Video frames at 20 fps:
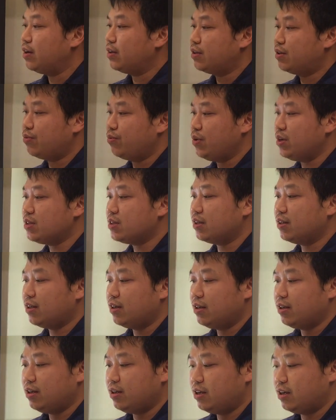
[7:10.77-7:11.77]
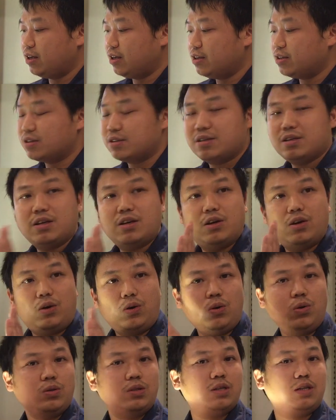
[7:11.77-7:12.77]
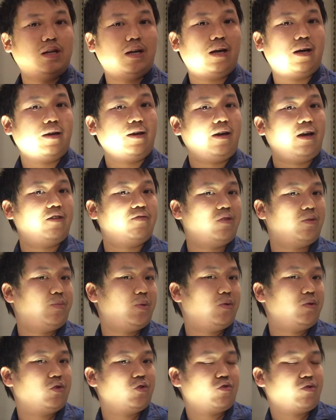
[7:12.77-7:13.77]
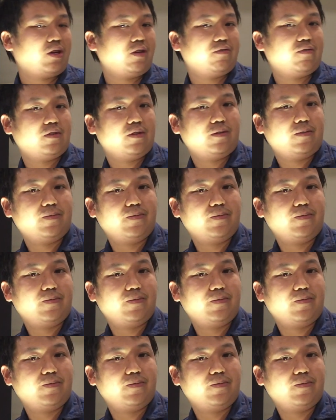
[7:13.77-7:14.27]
The reason is all the light have a built-in driver,